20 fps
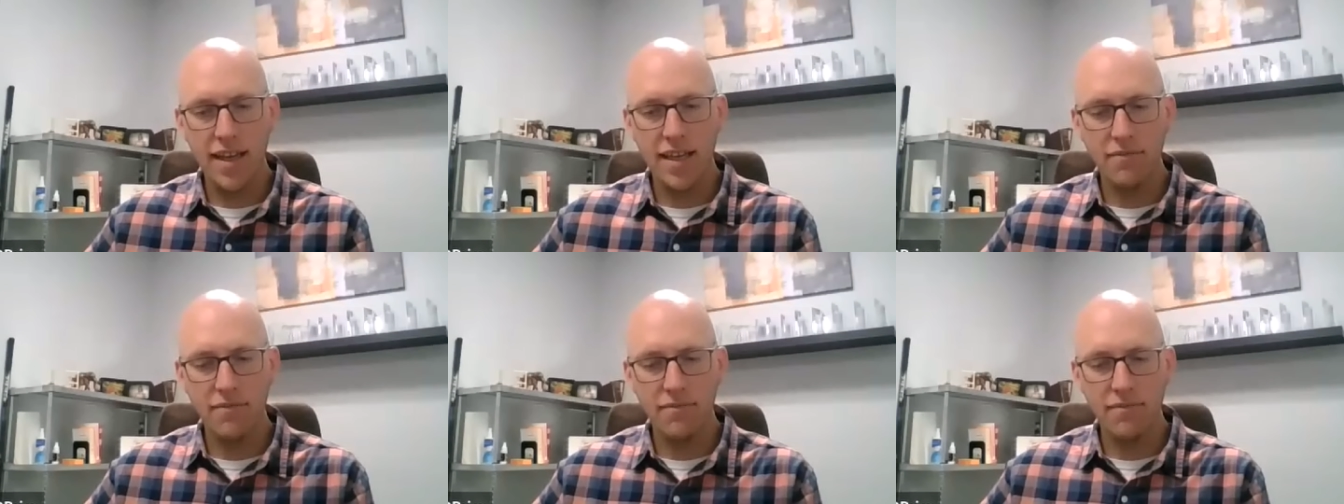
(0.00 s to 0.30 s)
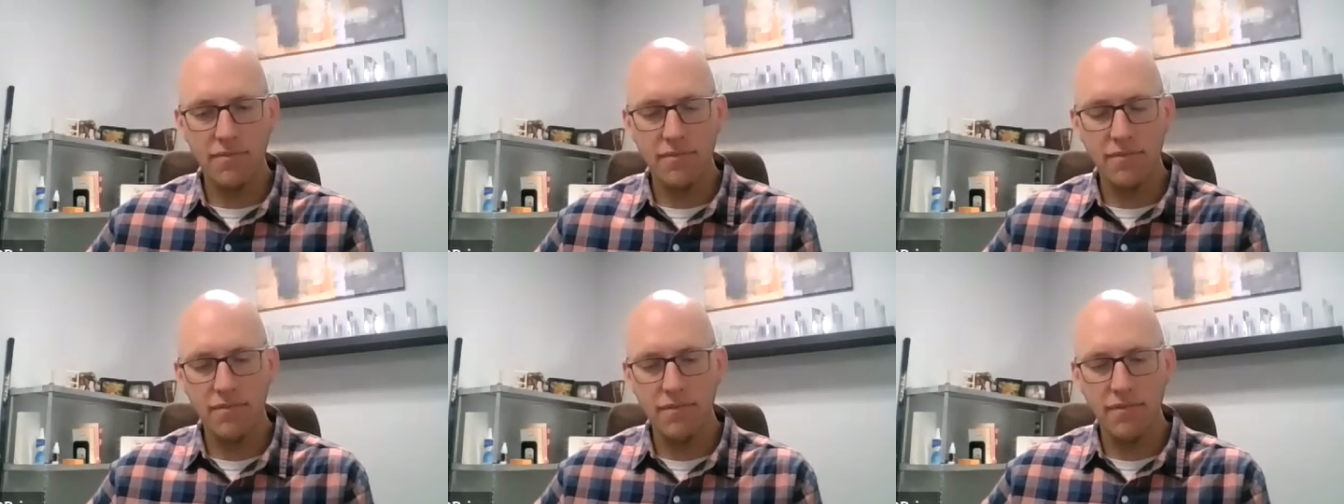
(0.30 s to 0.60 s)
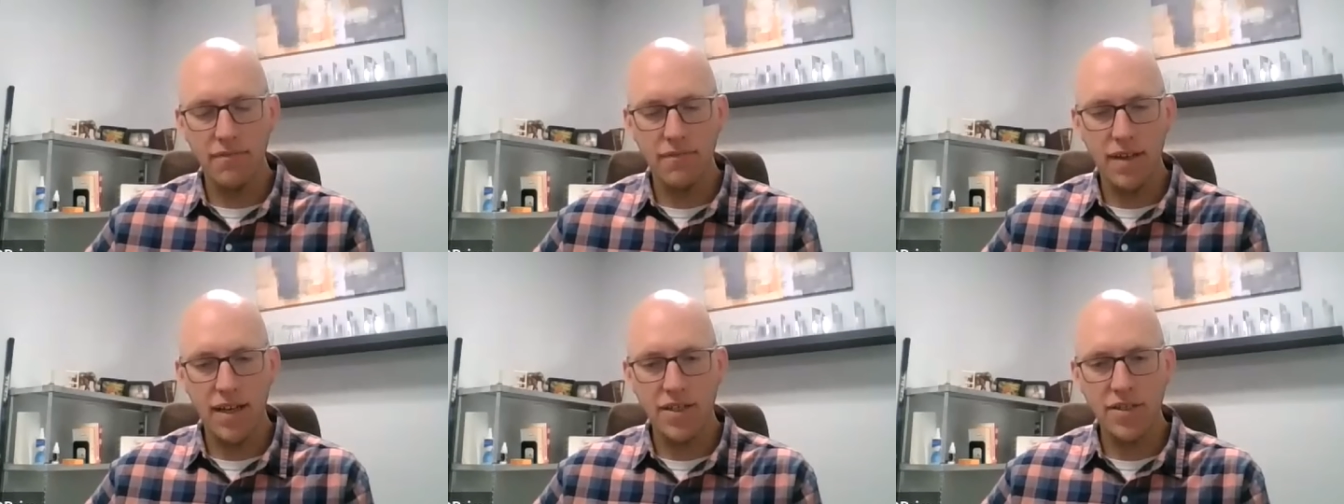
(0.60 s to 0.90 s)
I
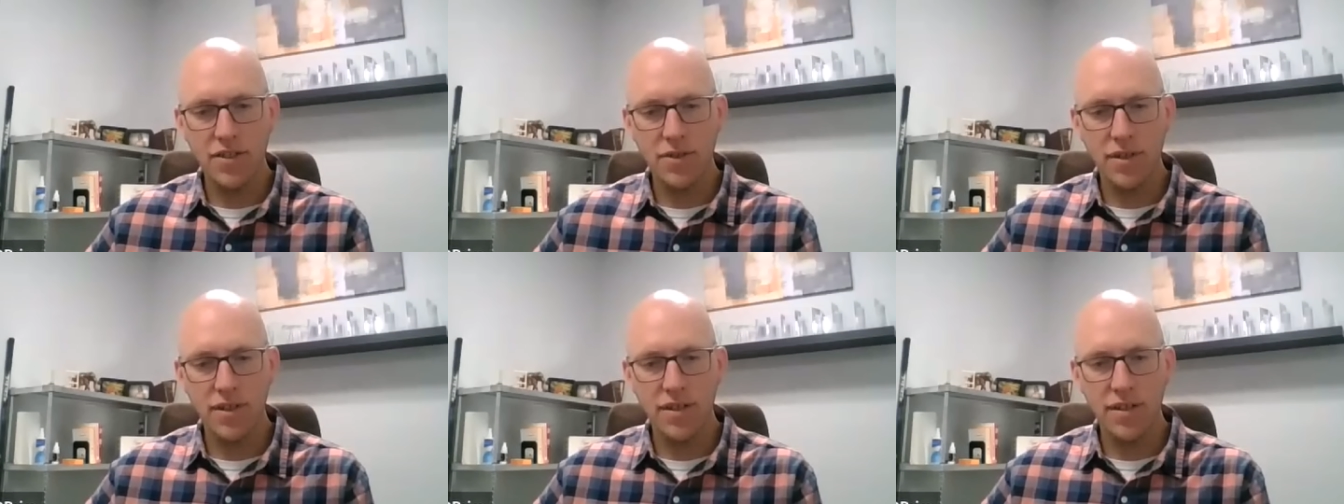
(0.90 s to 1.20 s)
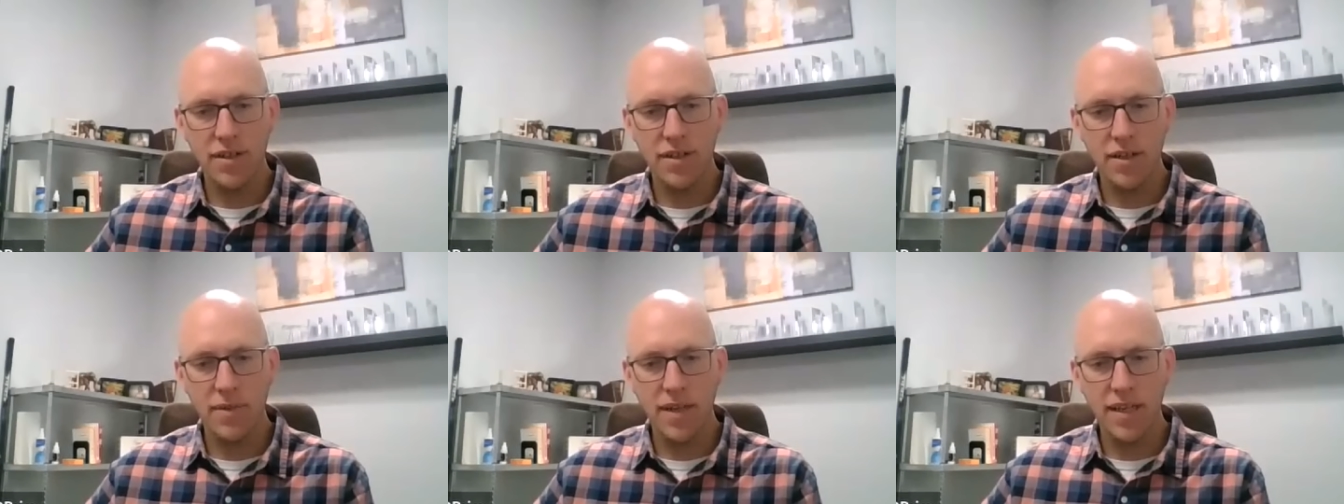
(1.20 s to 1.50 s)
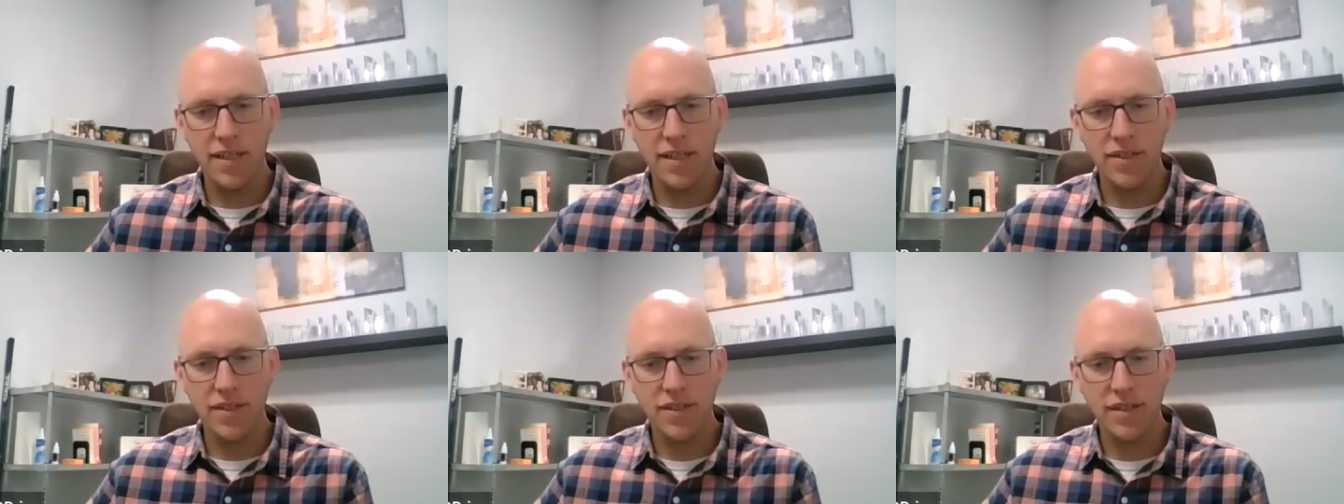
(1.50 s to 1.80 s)
I joined
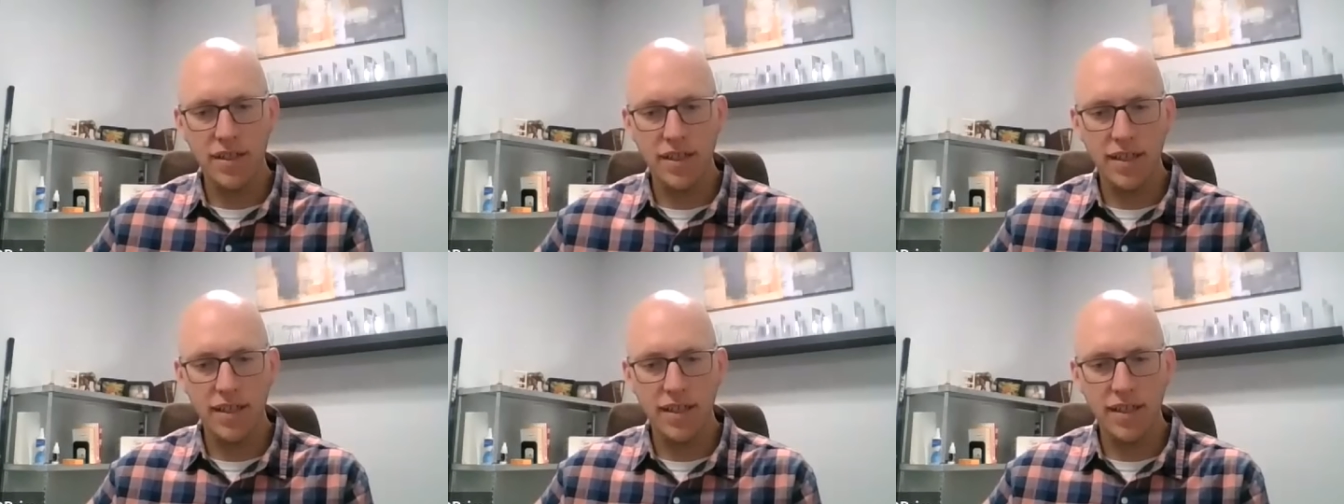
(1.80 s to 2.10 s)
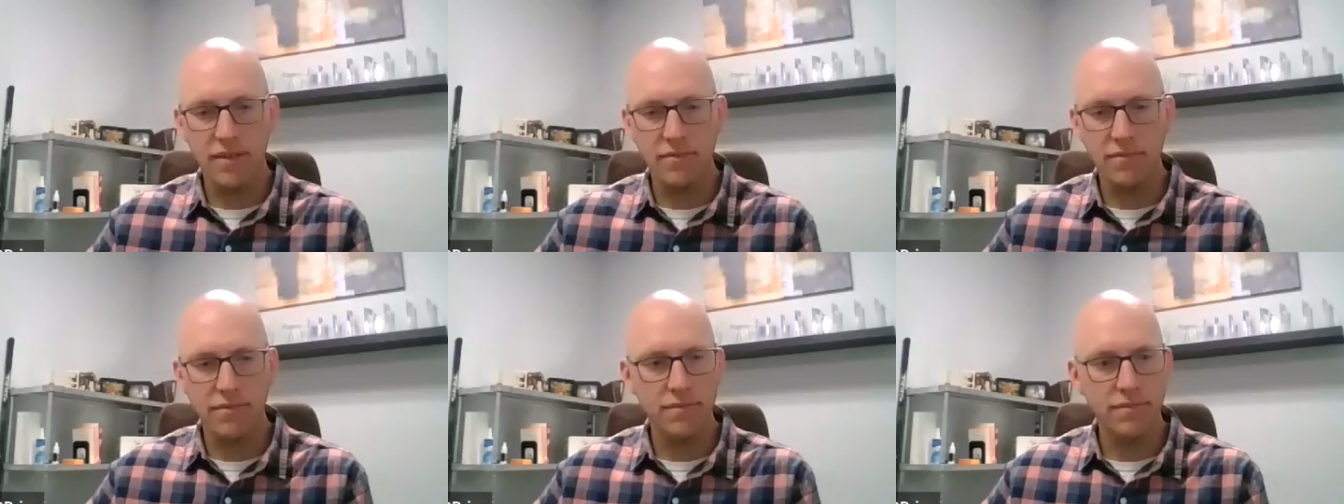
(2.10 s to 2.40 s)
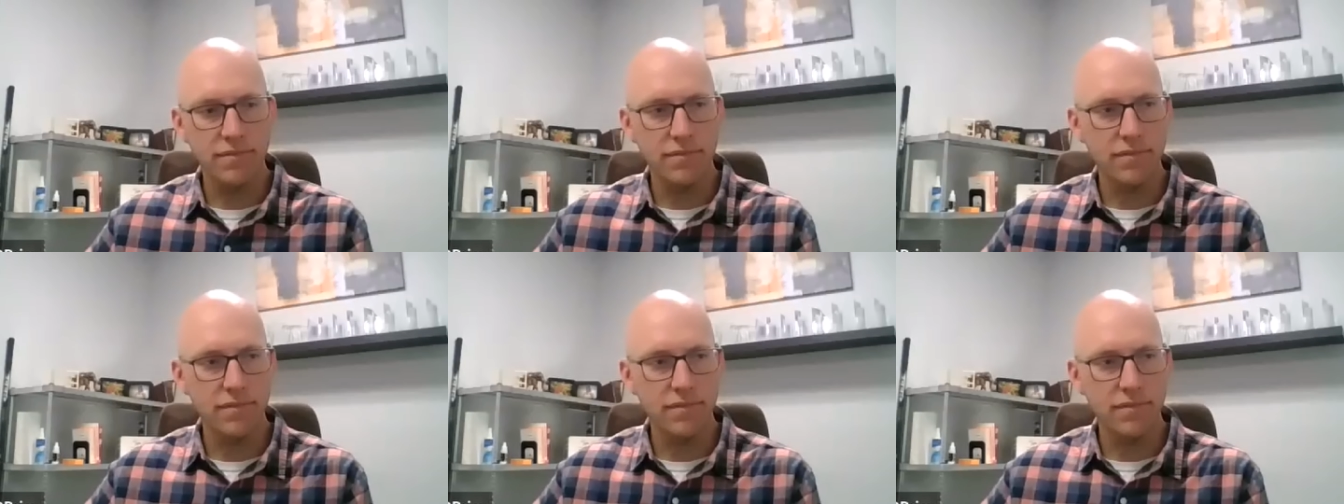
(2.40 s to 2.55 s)
RMH uh,